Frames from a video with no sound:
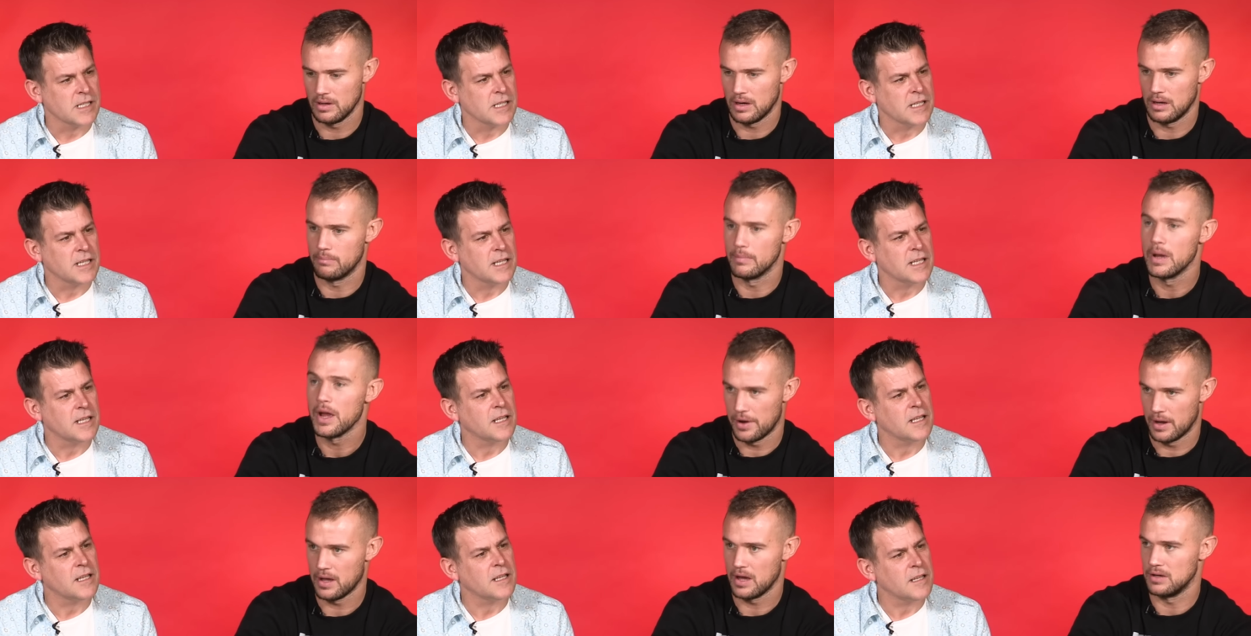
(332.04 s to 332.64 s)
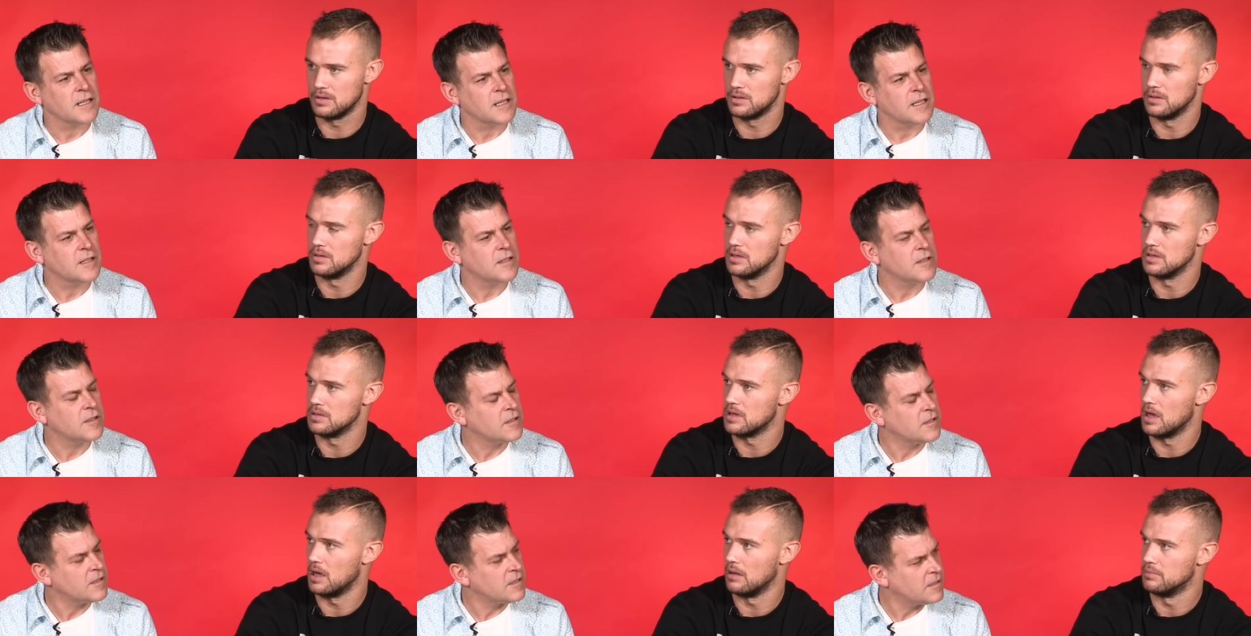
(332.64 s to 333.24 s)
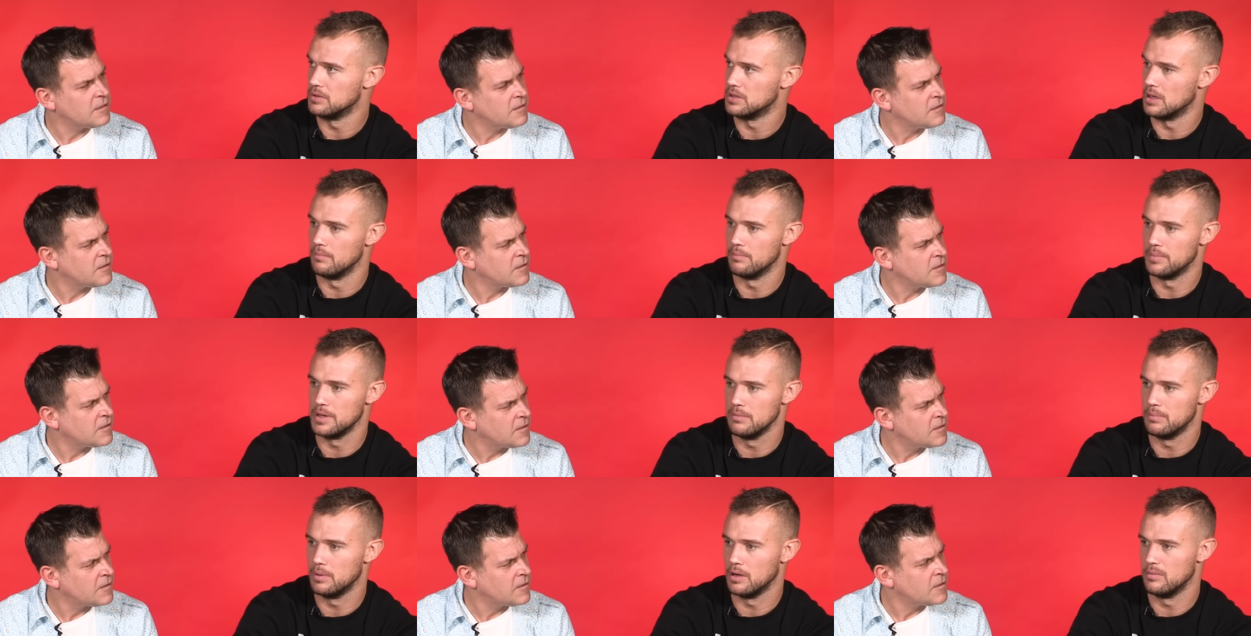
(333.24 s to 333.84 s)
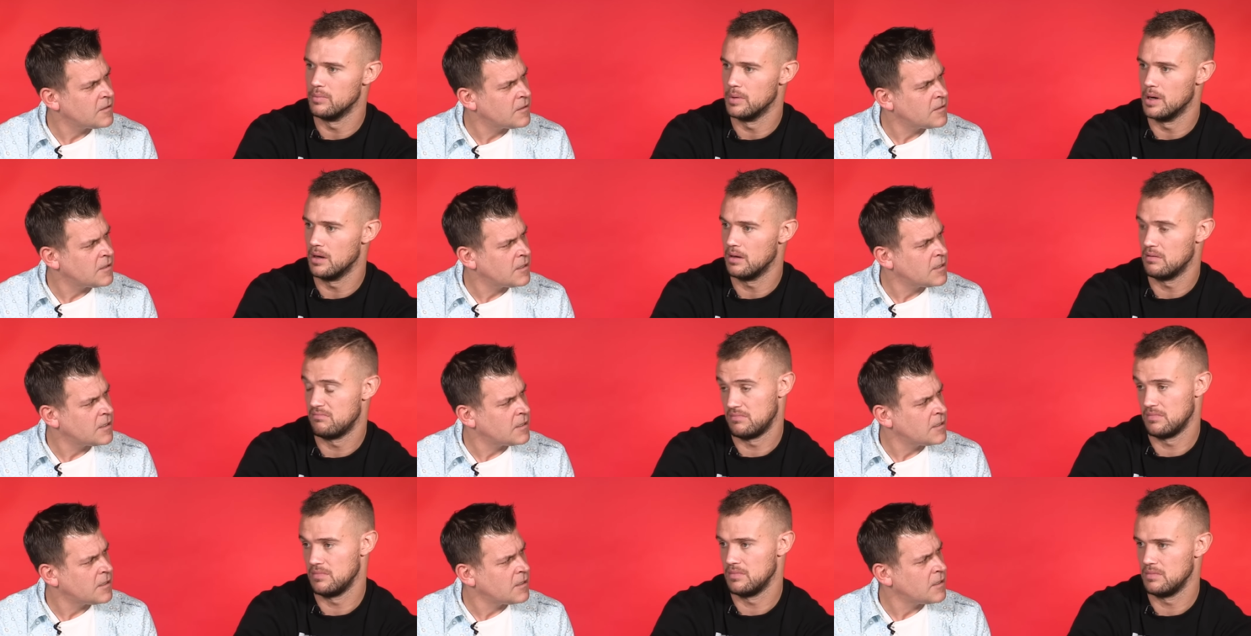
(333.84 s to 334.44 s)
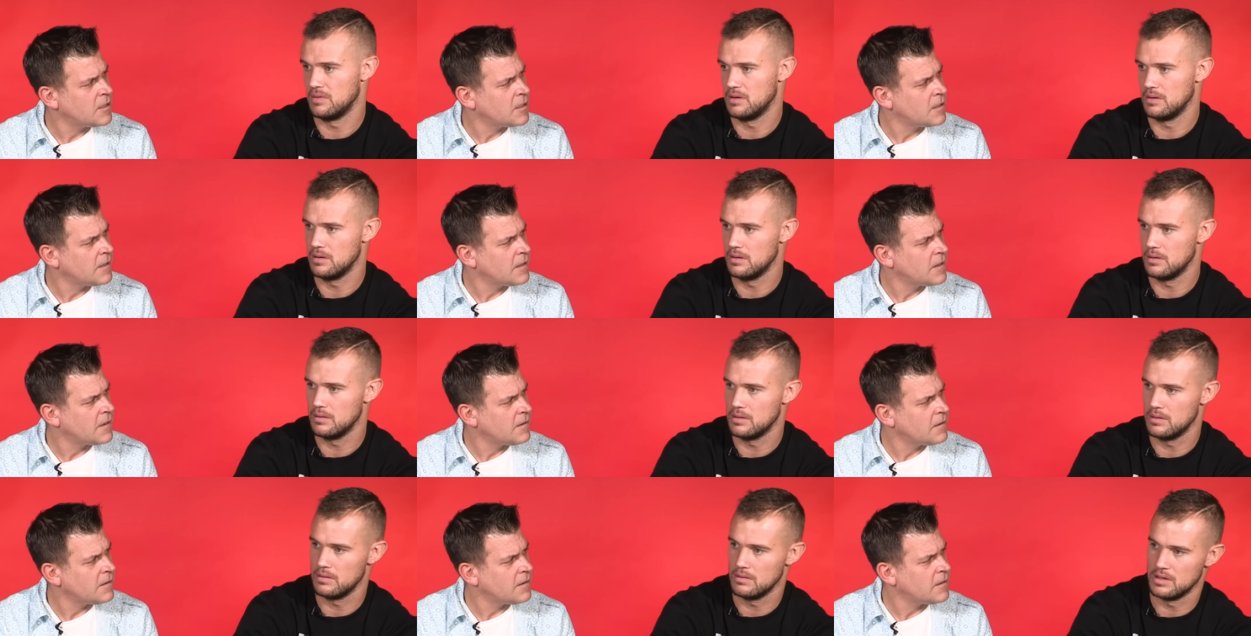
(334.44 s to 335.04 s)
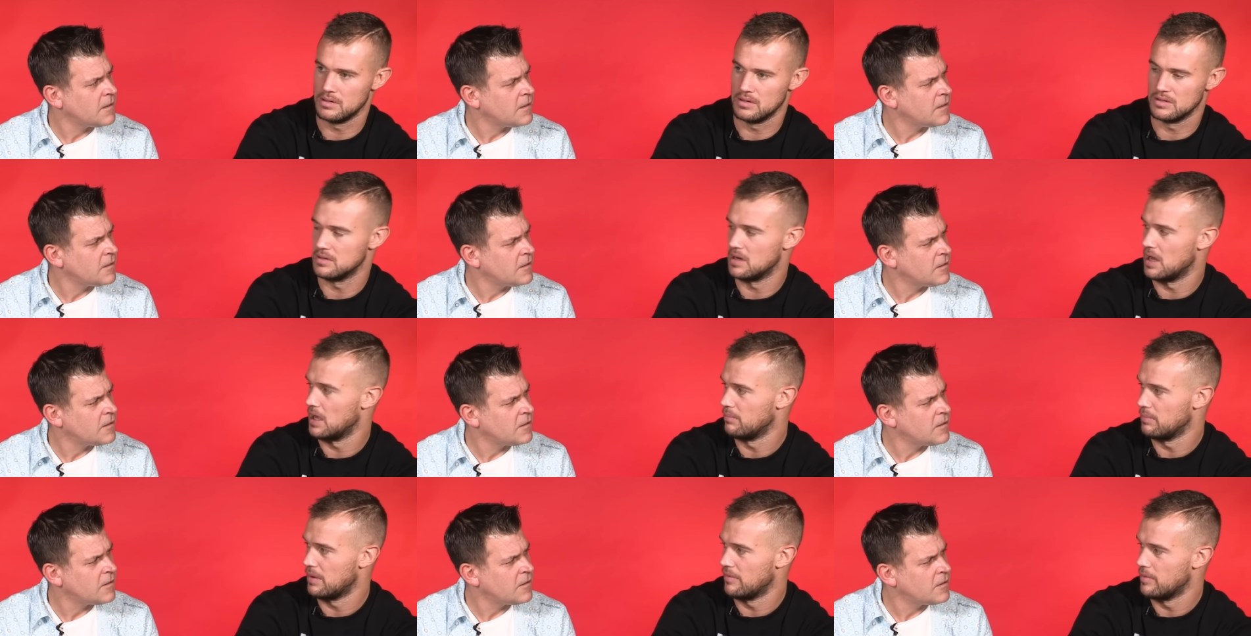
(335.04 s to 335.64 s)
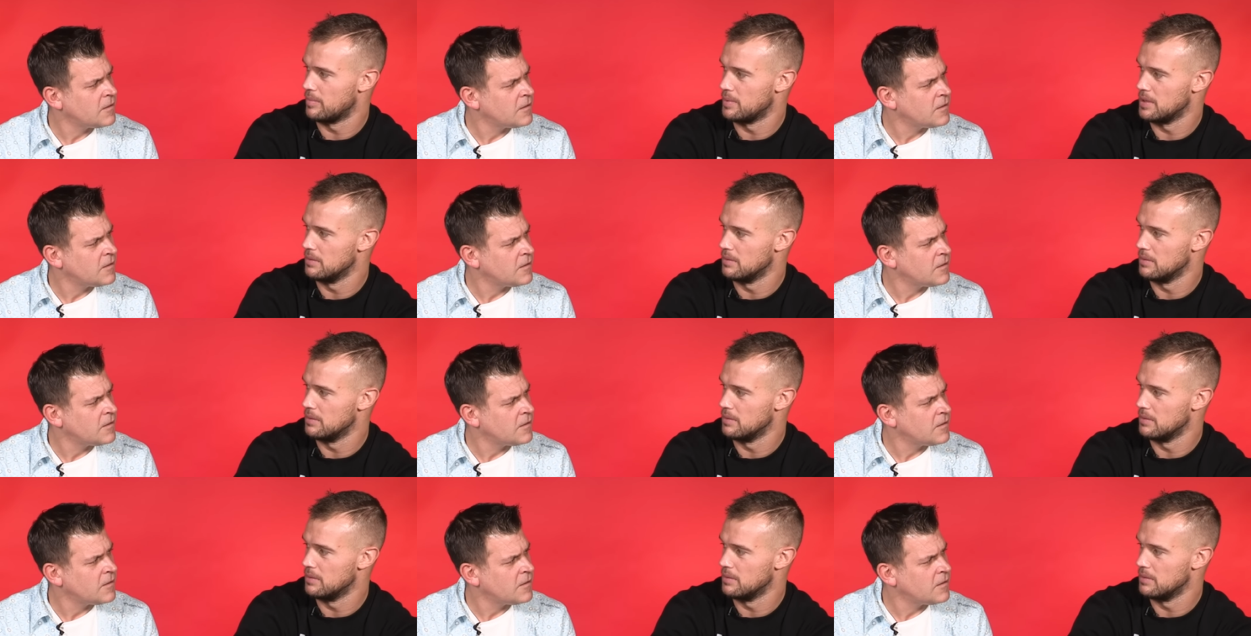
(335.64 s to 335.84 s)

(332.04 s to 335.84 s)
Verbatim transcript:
Speaker 1: mean, like medication does help some people, but it doesn't help other